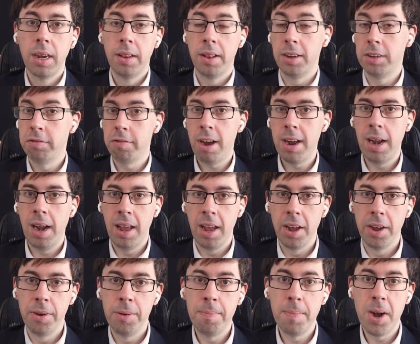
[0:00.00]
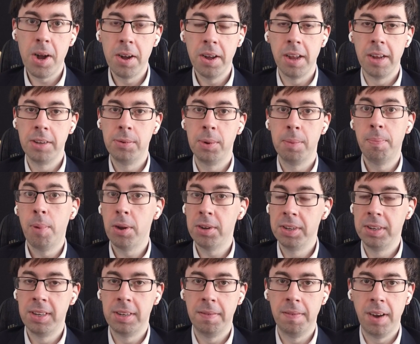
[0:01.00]
That's right, Leo. Markets were
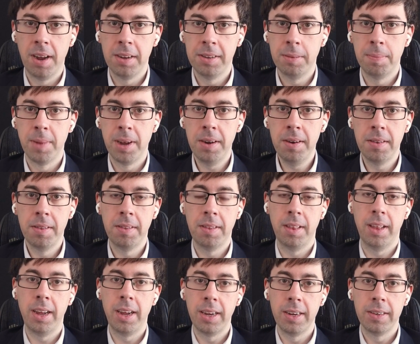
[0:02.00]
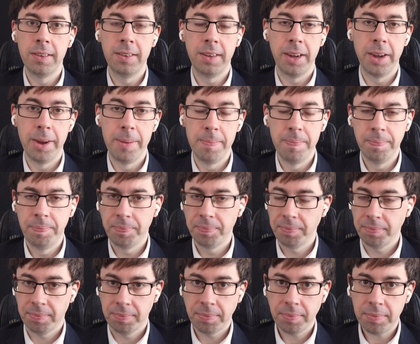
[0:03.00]
positive last month as
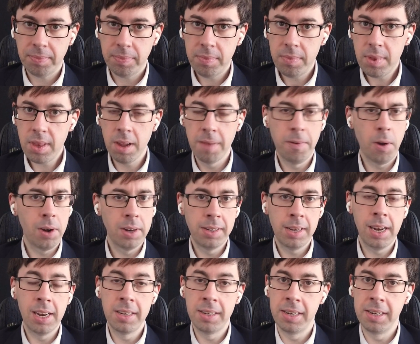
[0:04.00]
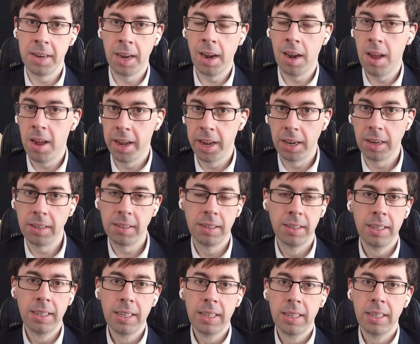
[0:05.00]
volatility declined.
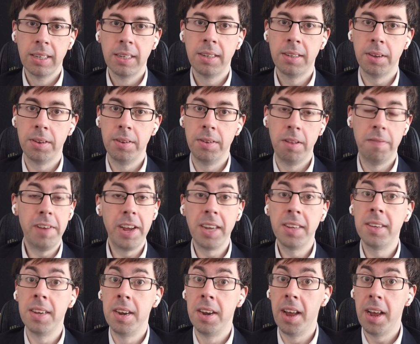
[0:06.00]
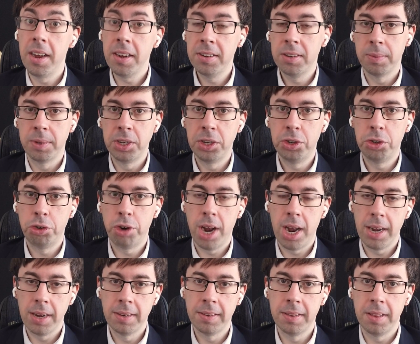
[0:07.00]
So the VIX index, which
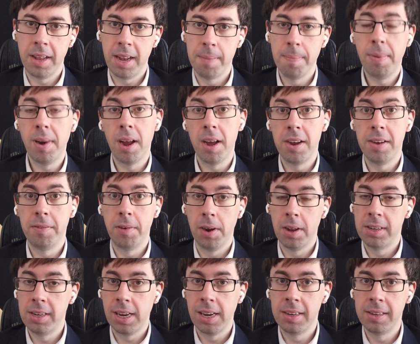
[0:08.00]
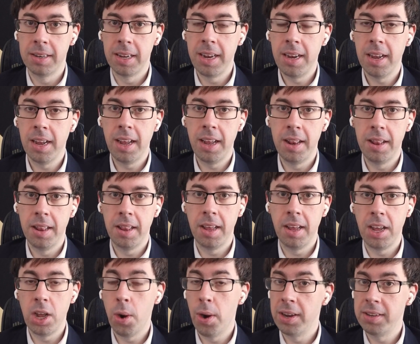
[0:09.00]
tracks the implied volatility in
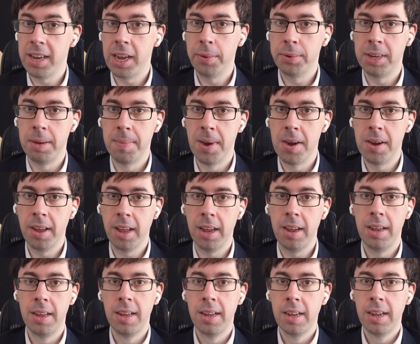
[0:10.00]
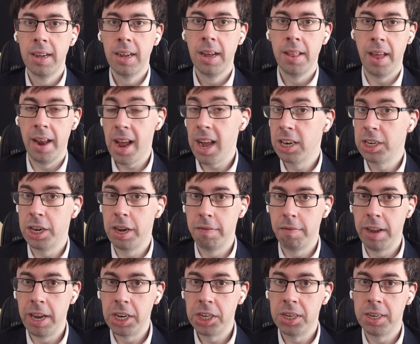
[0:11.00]
the US equity market, that actually
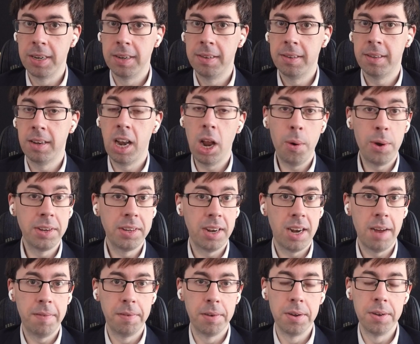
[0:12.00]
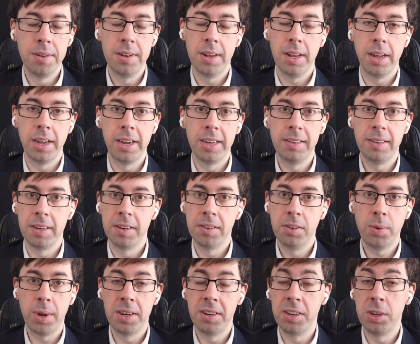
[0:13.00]
reached its lowest level
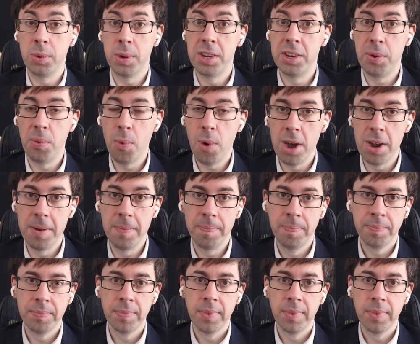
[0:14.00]
since 2021.